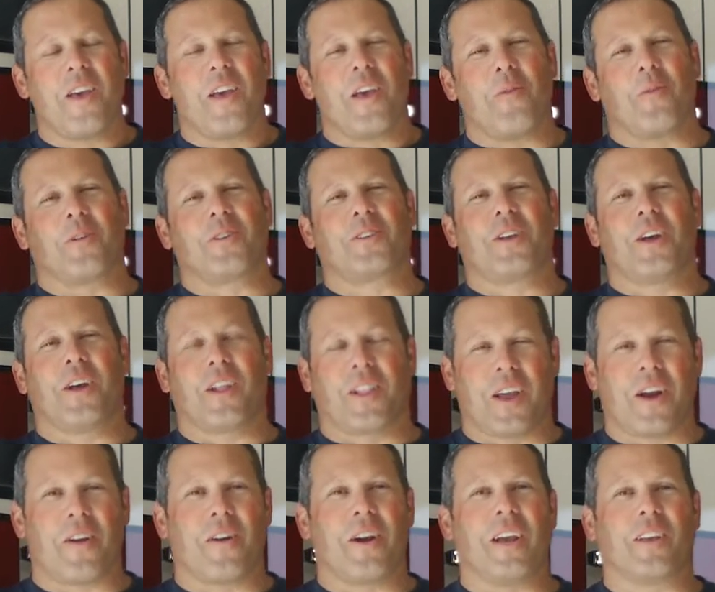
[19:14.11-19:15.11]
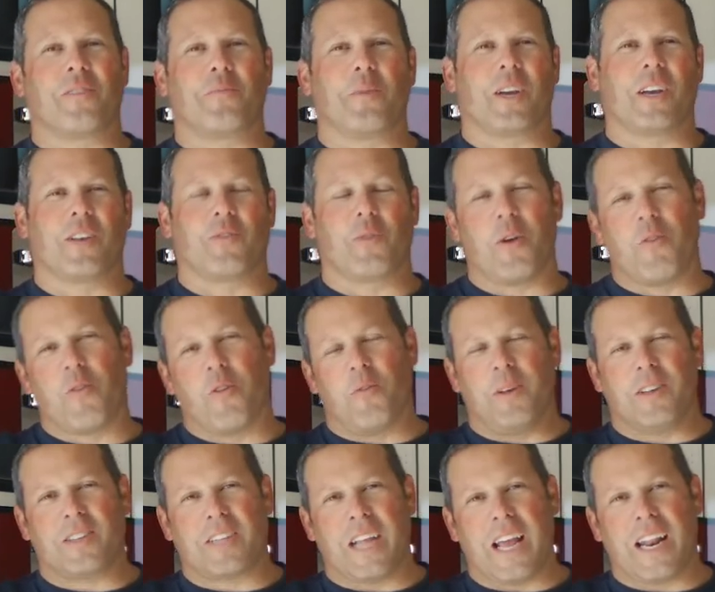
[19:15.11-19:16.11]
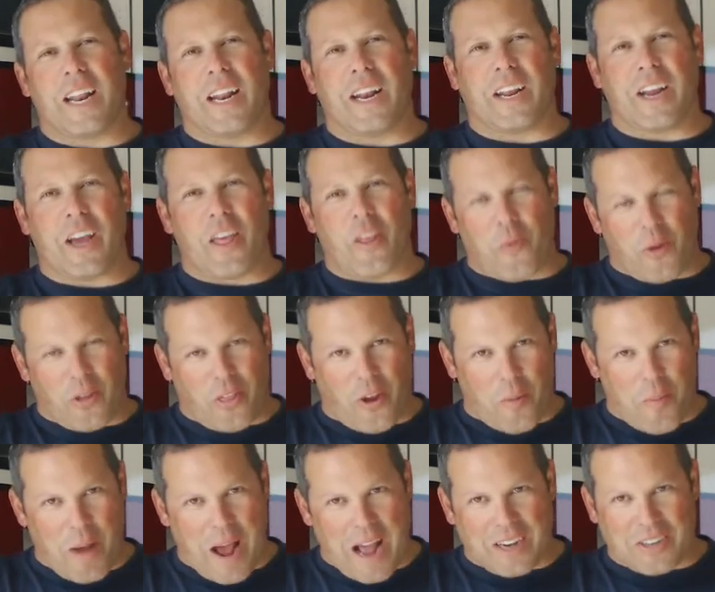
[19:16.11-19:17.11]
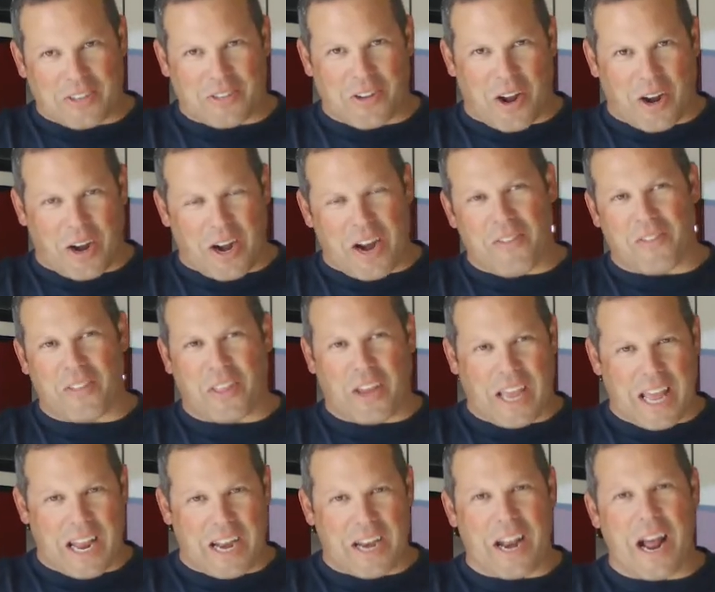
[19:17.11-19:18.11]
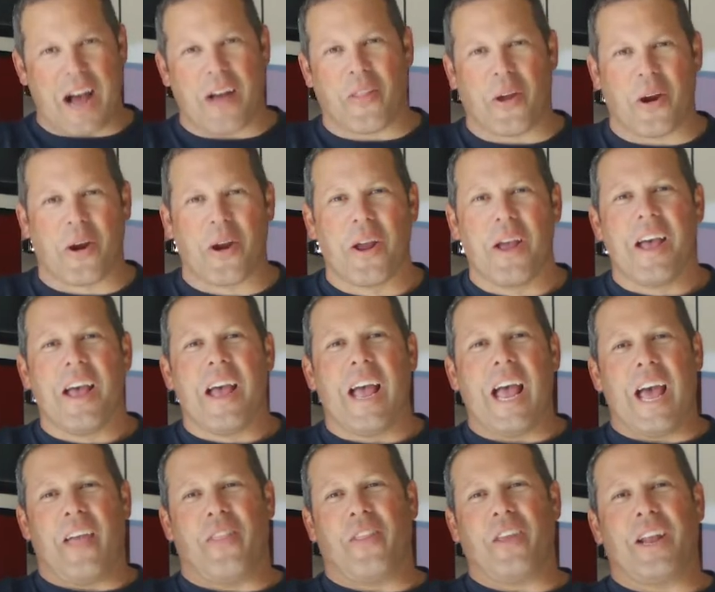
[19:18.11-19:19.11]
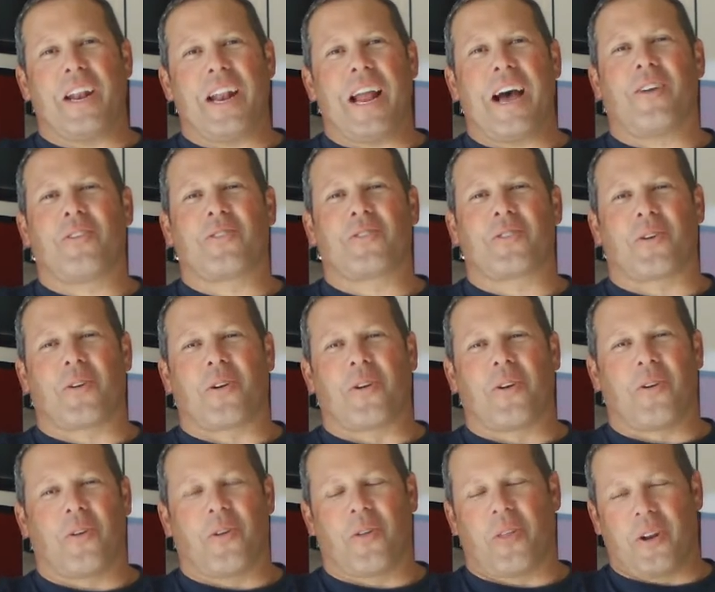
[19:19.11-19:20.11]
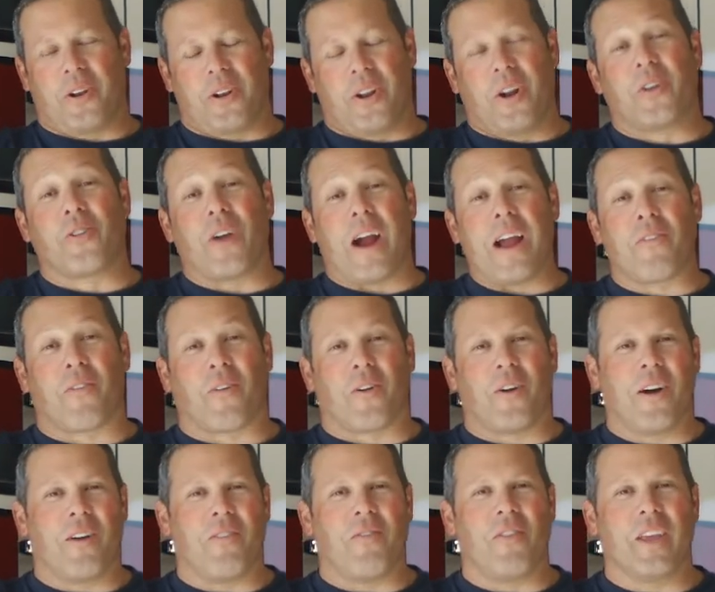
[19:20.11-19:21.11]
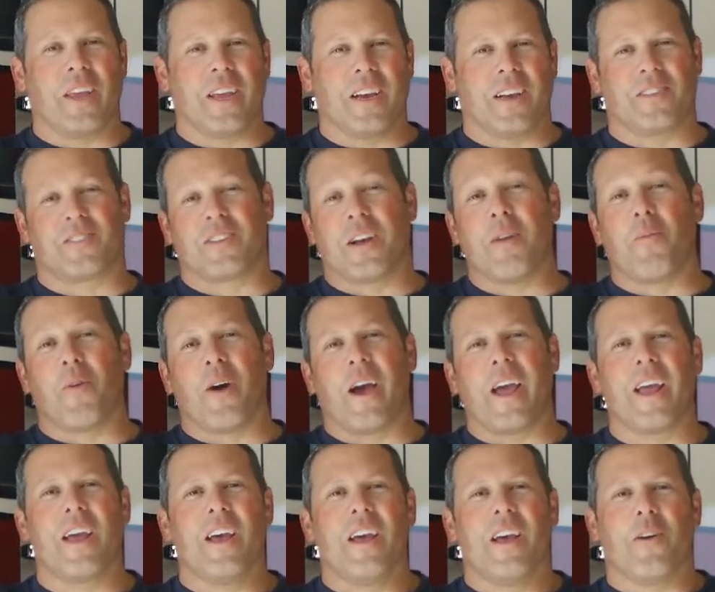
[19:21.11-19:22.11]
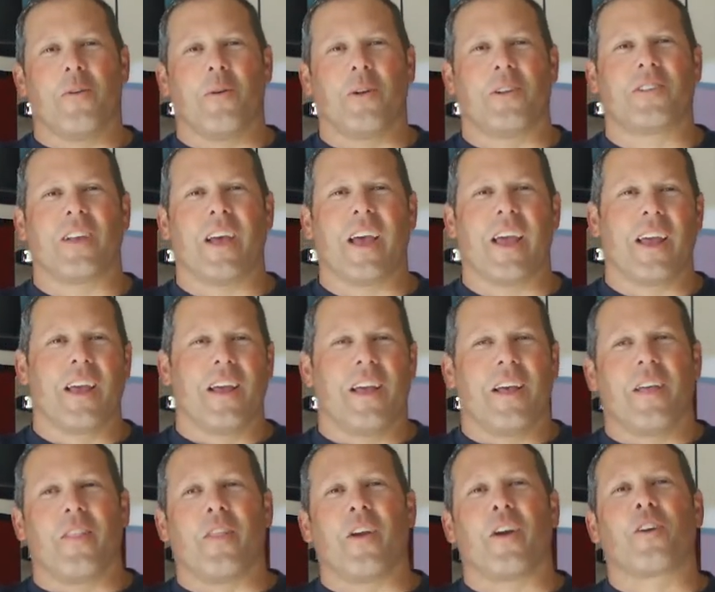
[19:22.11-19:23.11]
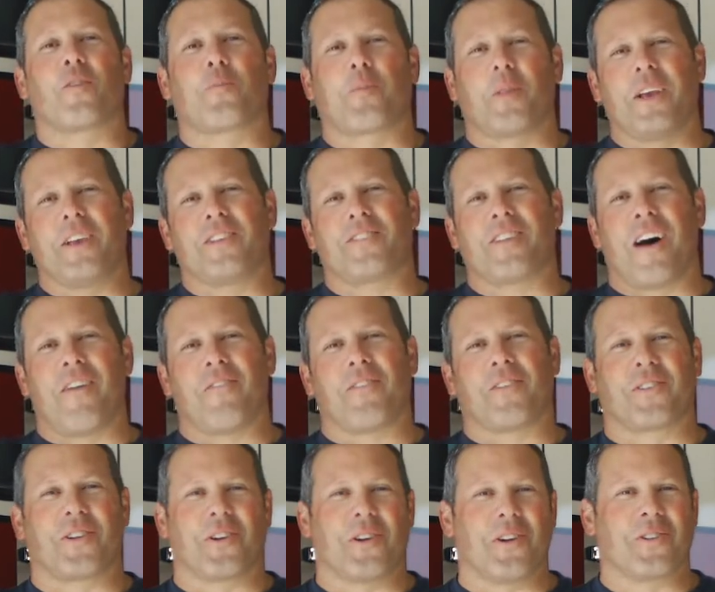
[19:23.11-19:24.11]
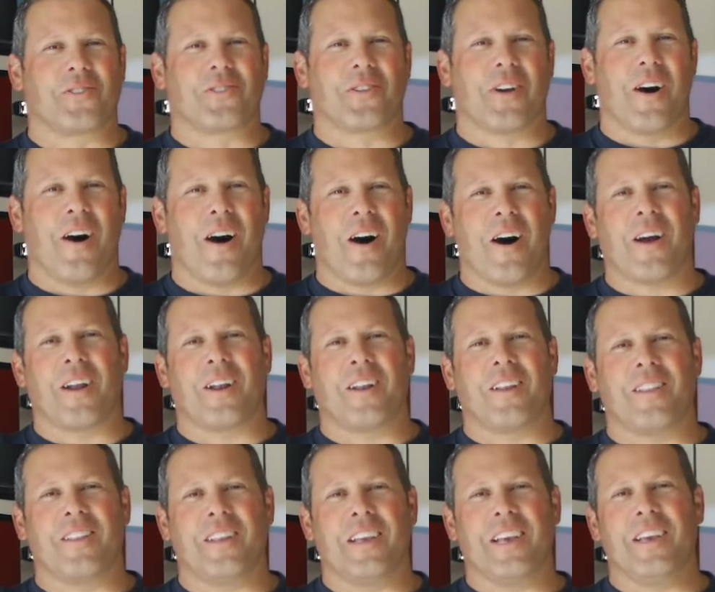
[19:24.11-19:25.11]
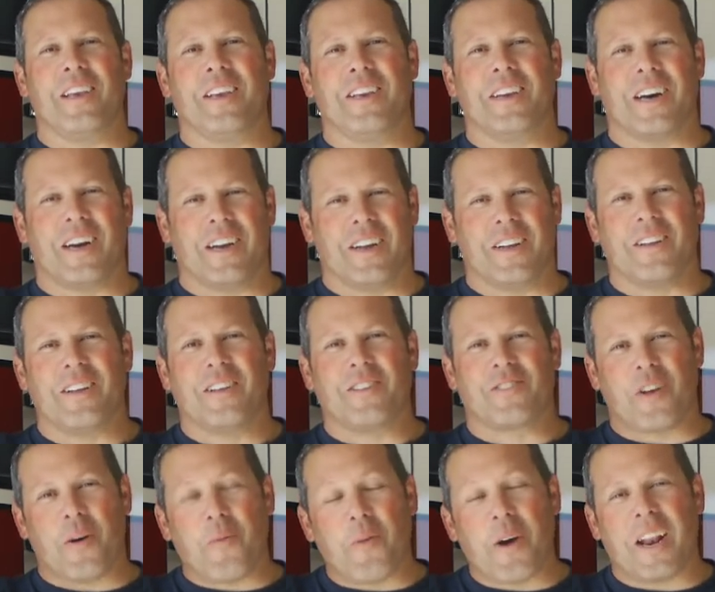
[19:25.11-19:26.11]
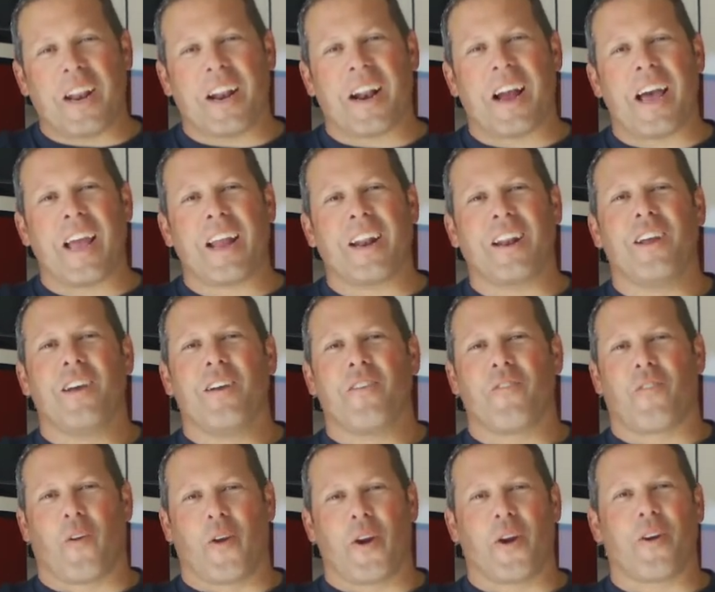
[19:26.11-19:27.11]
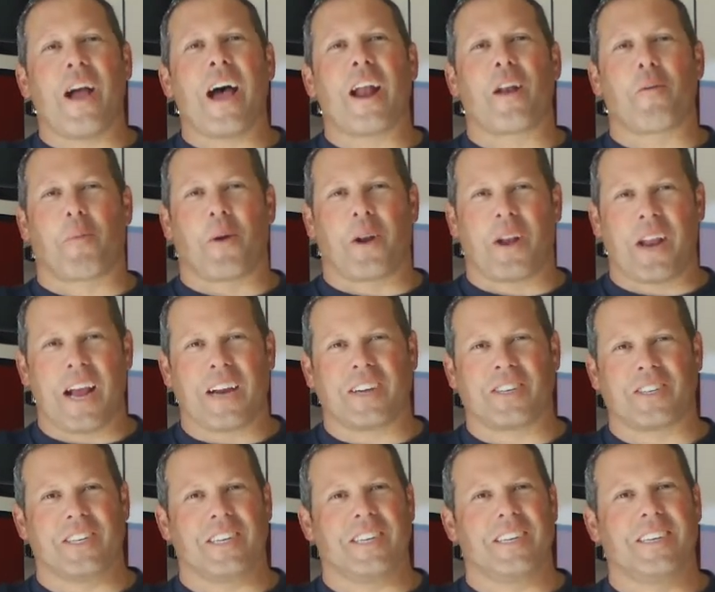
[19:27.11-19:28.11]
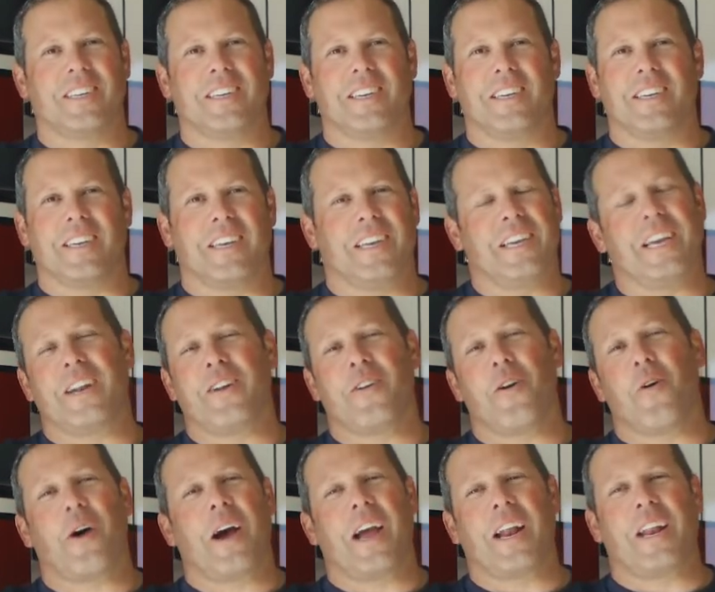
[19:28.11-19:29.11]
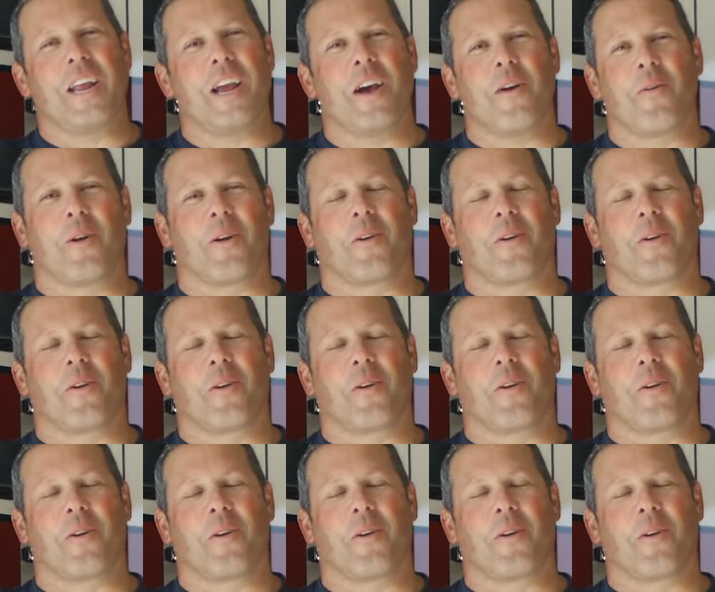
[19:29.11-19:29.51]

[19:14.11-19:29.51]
it was hilarious because we would be standing together with our badges on and everything heading down there. And the announcer, or the driver of the subway, would say, "There's police officers on the subway tonight for your added protection." He had no idea